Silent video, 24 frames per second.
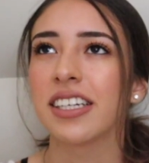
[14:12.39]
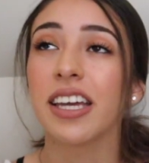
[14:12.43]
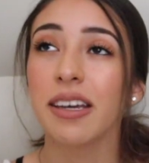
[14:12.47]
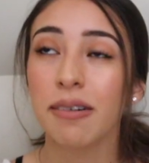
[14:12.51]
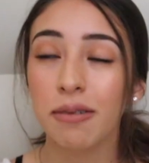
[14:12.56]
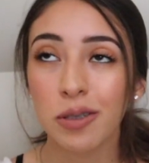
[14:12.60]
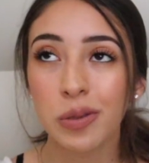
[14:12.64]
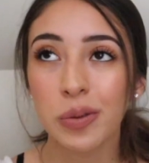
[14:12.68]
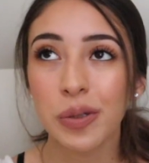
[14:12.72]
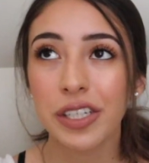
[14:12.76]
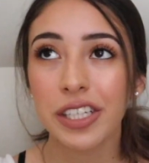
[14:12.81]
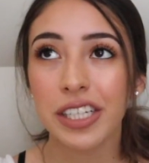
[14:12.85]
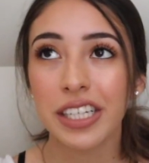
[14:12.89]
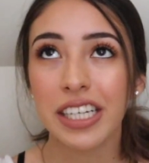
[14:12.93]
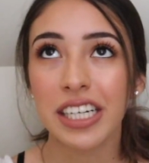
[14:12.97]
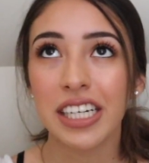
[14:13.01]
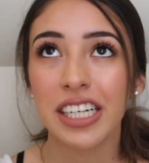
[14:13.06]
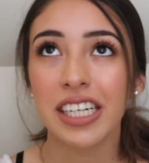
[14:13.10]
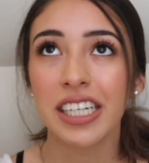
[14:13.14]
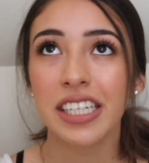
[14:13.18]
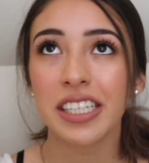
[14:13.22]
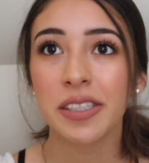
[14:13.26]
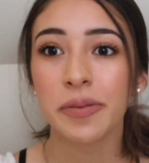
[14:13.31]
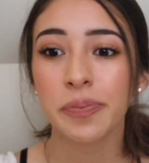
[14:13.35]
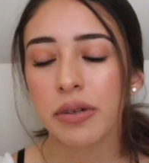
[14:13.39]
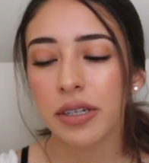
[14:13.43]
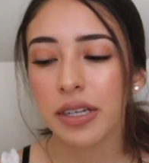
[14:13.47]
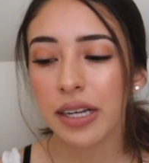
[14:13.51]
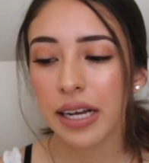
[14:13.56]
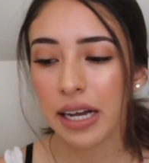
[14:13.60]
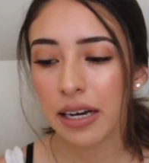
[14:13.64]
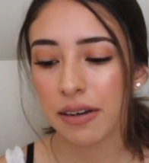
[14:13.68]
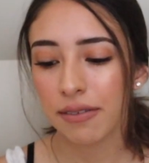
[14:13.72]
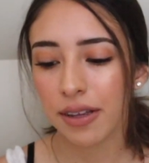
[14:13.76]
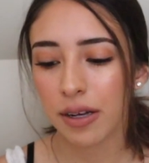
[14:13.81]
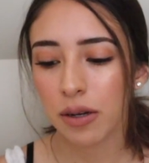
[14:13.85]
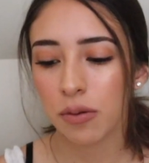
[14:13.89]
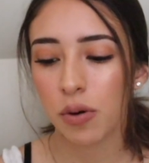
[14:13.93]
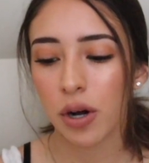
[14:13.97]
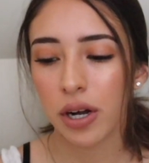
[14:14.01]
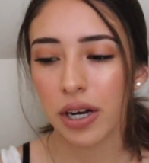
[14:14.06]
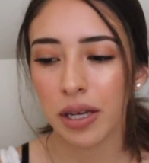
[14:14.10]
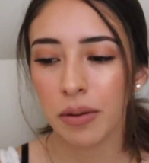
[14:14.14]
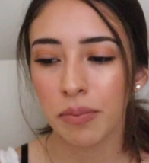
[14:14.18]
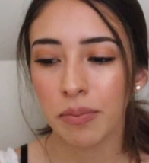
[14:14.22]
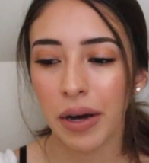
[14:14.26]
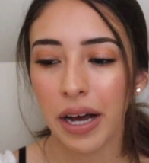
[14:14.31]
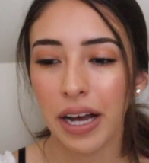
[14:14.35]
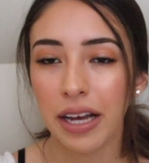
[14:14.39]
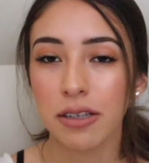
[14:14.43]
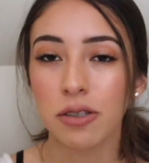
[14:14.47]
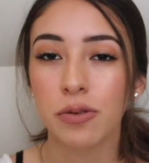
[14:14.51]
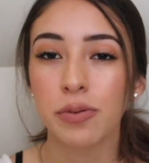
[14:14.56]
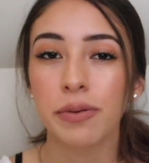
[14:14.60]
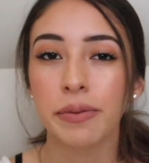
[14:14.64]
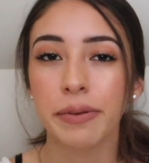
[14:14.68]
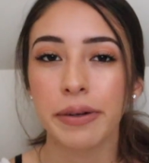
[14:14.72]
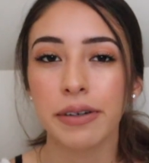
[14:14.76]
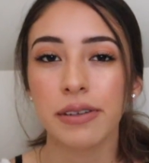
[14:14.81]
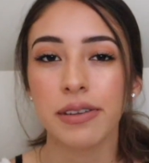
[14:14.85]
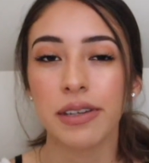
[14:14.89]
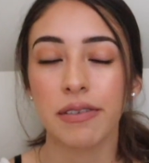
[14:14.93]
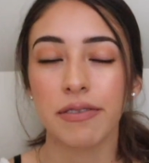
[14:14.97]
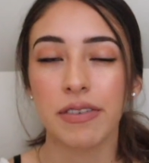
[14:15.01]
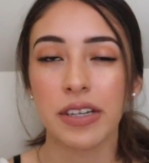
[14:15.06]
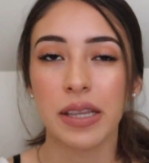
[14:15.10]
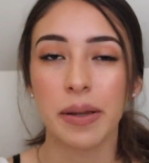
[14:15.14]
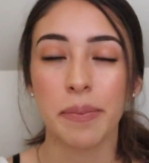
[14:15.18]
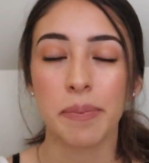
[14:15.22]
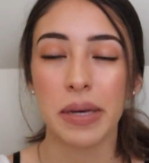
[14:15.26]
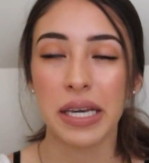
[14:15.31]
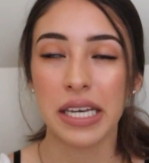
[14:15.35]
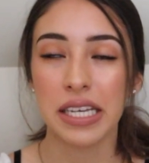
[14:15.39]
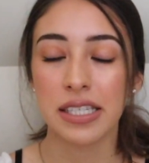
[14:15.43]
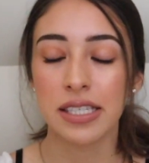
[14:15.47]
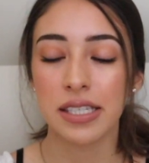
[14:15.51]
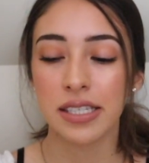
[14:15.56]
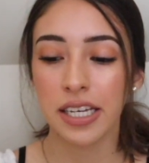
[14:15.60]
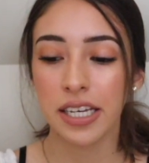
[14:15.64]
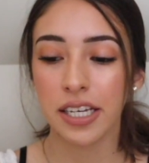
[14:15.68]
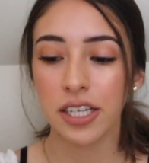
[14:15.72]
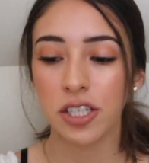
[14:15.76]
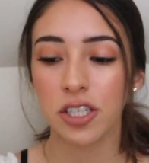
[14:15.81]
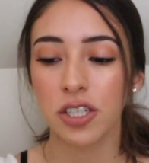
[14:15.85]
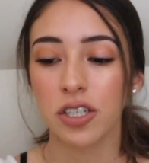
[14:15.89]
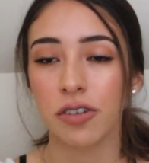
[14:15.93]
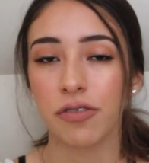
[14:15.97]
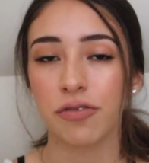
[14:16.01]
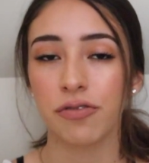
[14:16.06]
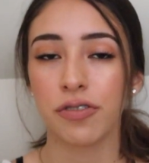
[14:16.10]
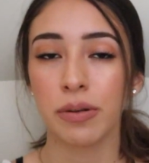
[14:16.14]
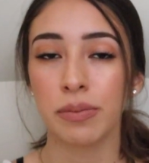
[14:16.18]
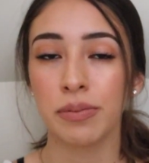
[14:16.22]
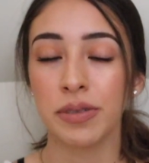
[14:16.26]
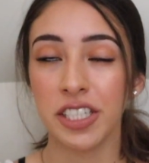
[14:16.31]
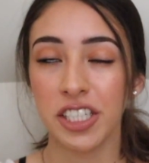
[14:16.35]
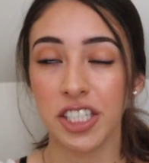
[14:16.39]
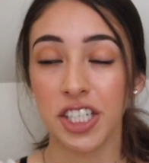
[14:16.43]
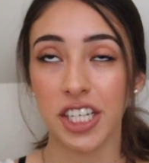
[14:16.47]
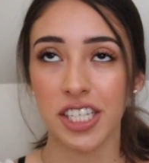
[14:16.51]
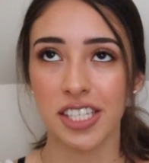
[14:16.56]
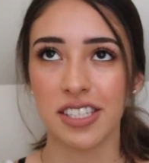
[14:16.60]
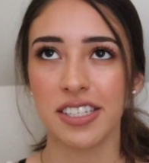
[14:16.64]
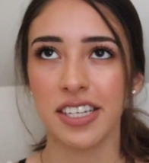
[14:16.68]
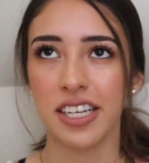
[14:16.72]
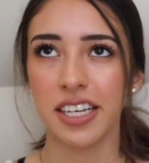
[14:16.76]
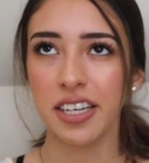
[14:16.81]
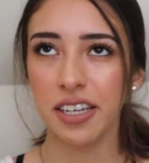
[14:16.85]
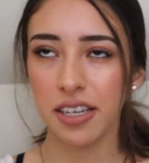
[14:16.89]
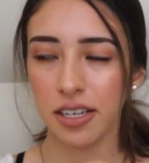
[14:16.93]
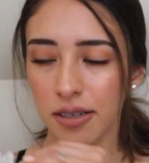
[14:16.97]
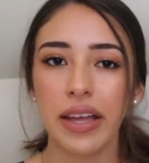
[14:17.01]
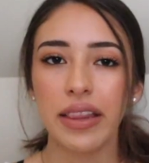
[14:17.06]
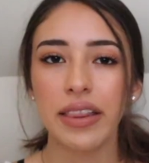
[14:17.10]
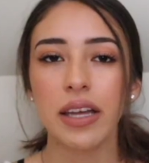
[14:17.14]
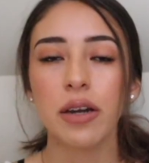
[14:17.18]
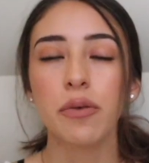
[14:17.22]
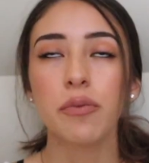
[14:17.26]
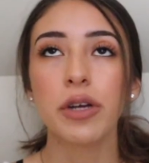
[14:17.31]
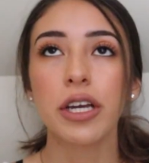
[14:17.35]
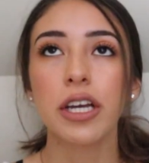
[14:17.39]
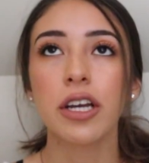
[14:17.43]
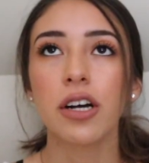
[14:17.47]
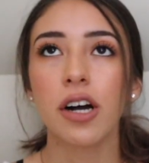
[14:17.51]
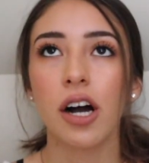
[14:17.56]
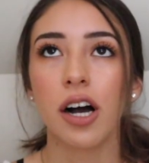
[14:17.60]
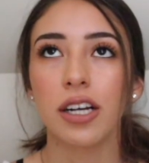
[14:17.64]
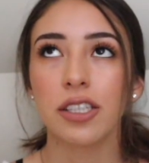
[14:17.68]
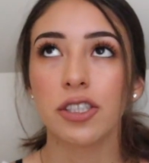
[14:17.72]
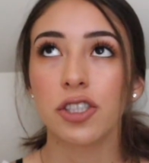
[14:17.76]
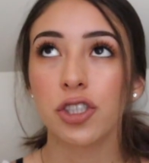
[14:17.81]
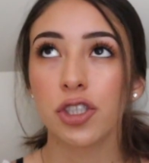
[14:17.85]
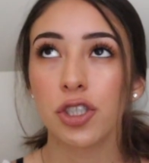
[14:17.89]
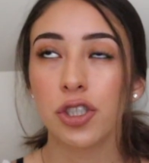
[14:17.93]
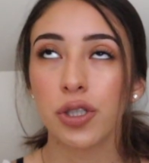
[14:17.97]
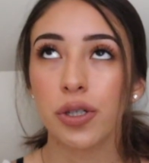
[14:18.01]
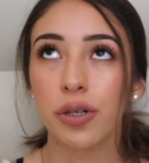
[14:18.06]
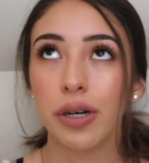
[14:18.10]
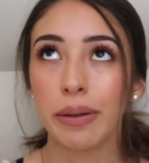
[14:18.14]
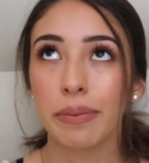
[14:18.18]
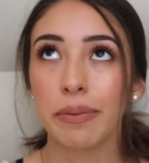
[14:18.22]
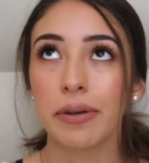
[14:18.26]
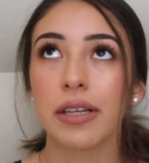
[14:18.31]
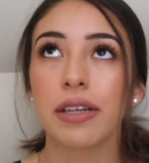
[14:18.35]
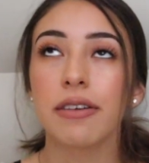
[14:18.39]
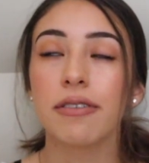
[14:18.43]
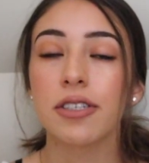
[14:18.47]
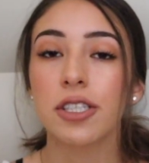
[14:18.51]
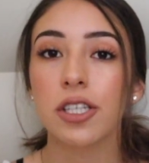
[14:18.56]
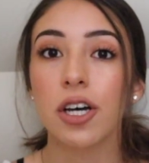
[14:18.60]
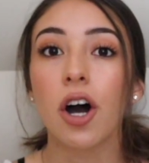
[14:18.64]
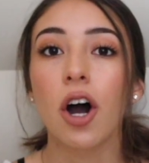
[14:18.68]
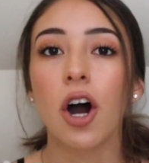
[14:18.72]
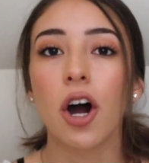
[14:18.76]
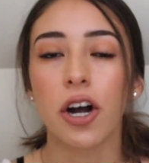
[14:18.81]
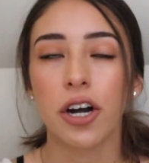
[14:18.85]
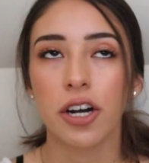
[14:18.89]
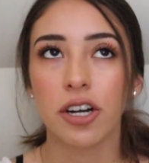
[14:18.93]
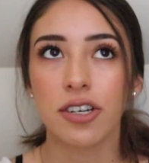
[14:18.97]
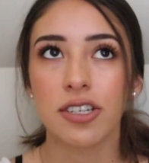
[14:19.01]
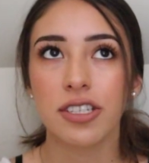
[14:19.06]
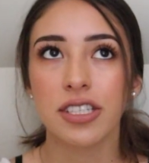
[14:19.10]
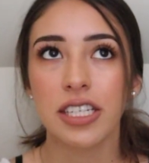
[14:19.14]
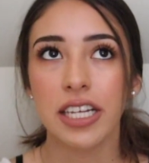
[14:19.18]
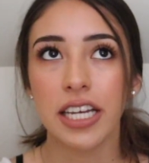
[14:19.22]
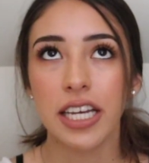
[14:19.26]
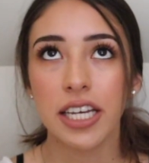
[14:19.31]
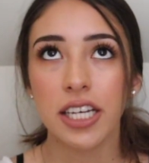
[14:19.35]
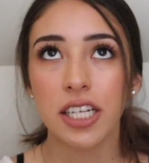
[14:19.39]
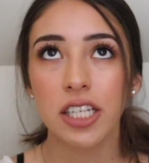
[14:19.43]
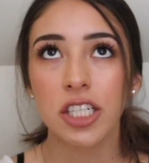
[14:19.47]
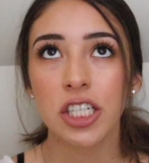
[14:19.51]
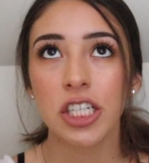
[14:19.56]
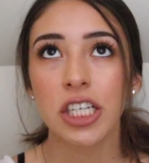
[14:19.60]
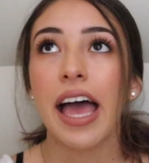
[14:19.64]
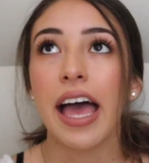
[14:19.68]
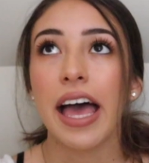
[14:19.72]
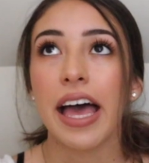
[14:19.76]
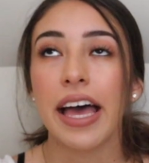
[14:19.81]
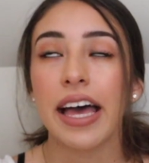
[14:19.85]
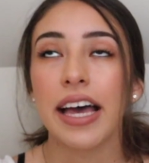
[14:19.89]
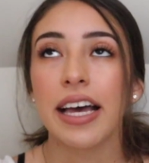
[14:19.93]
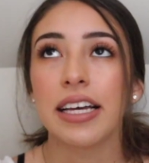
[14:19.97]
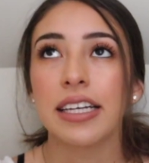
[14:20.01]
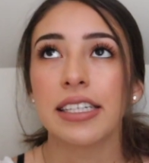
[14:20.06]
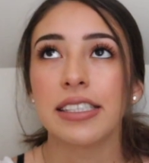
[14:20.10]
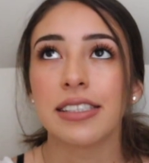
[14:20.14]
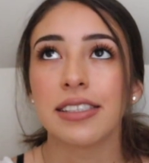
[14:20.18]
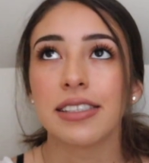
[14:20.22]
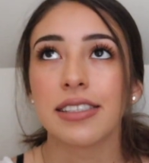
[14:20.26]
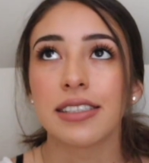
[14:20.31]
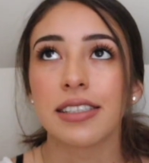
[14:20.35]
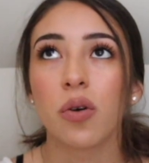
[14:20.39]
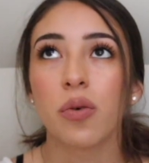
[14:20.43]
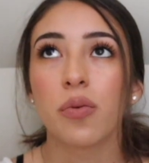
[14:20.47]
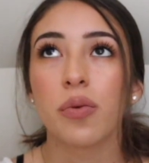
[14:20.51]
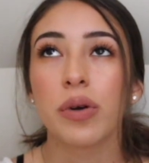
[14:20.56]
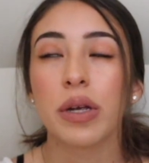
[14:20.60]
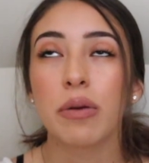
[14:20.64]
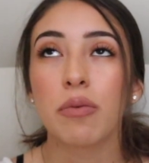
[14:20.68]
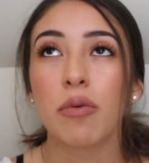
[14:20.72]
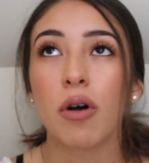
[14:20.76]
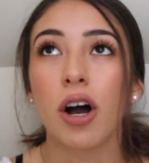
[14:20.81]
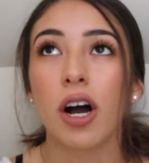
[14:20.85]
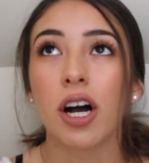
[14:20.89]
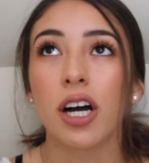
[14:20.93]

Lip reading: He was really good. We were like kind of like walking by. It's when we were leaving the pink stage from DJ Snake, and then we got to, I believe it's a harder stage, and we